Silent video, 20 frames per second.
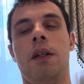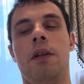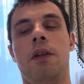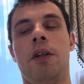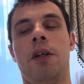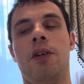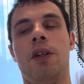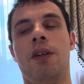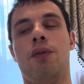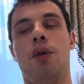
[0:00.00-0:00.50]

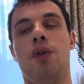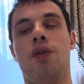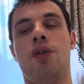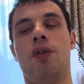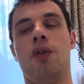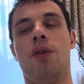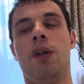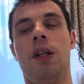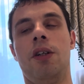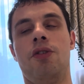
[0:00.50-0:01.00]
Now they've
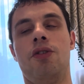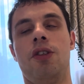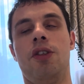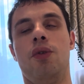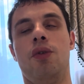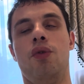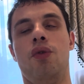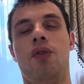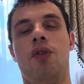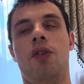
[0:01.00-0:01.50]
also
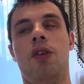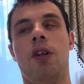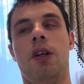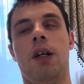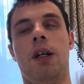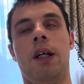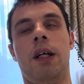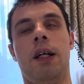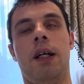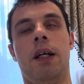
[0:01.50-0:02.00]
introduced
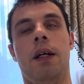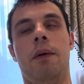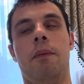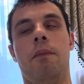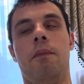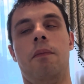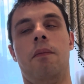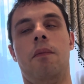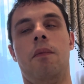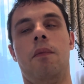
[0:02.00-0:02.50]

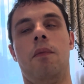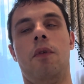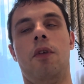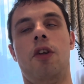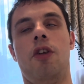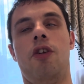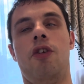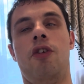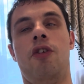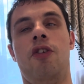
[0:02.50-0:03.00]

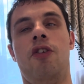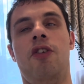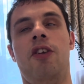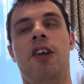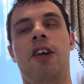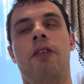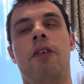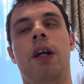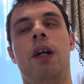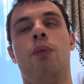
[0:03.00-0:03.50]

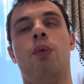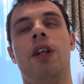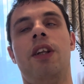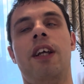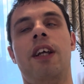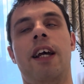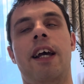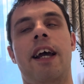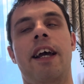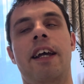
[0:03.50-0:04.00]
Siri
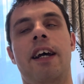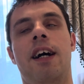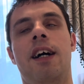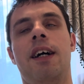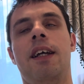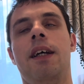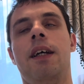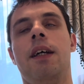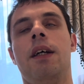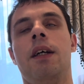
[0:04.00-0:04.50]
with
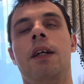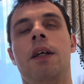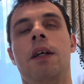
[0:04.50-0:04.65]
AI,